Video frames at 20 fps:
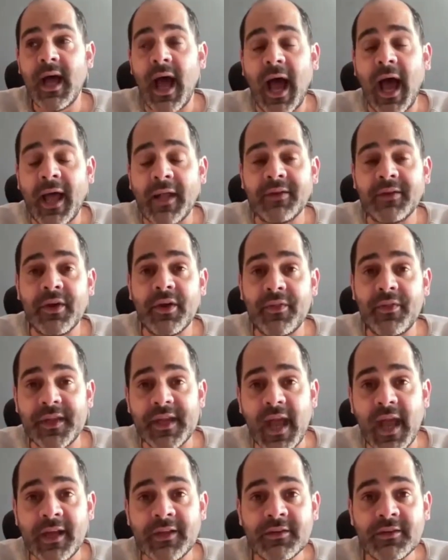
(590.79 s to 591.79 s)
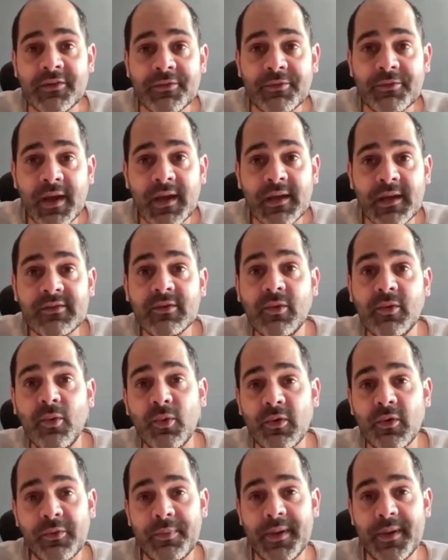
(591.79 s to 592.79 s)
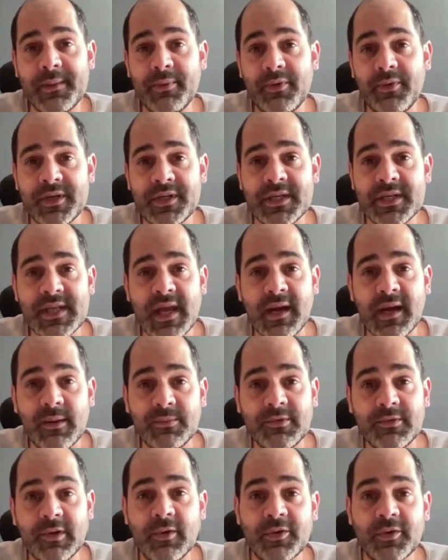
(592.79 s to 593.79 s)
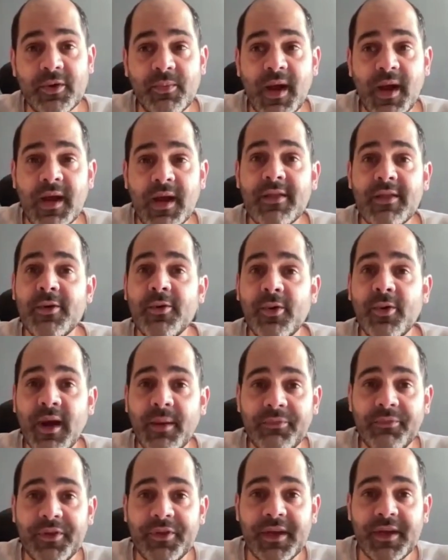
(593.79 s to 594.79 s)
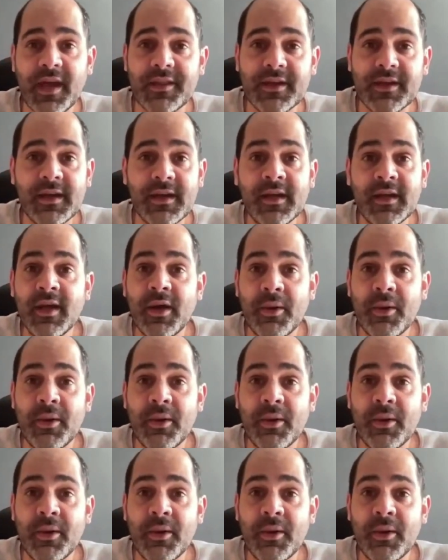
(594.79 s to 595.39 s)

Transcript: And at the end of the race, all of the people that she's helped along the way, they all come together,